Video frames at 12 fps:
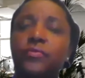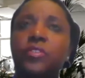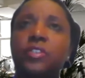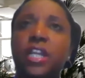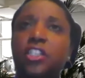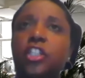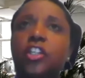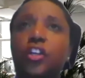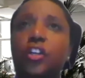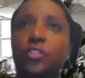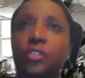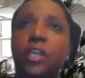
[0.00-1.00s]
they took
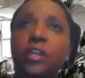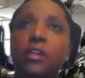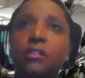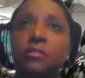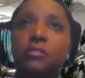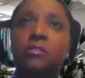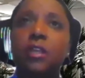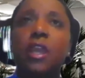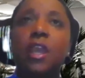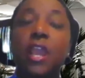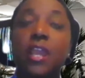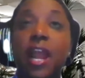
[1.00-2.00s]
her cells,
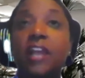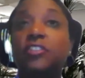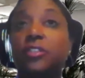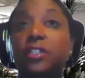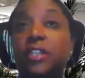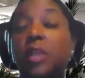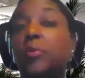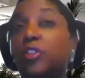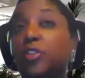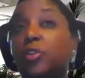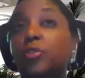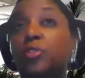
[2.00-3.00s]
and actually they were
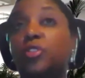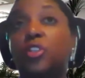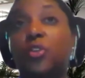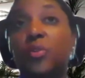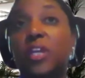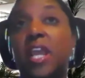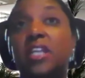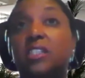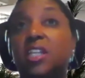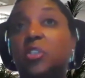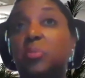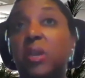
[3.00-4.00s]
used to create
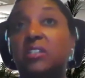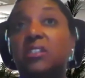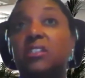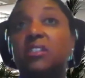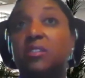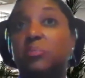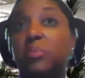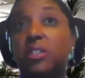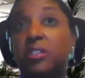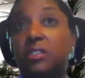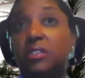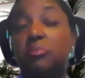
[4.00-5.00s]
such medicines
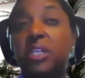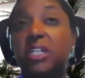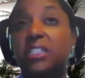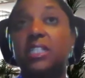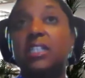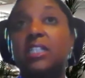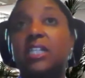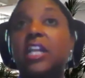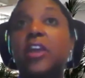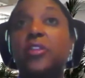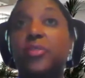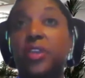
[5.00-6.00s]
as penicillin and
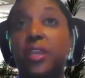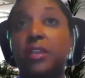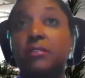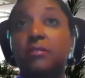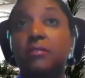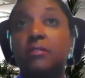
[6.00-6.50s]
other things.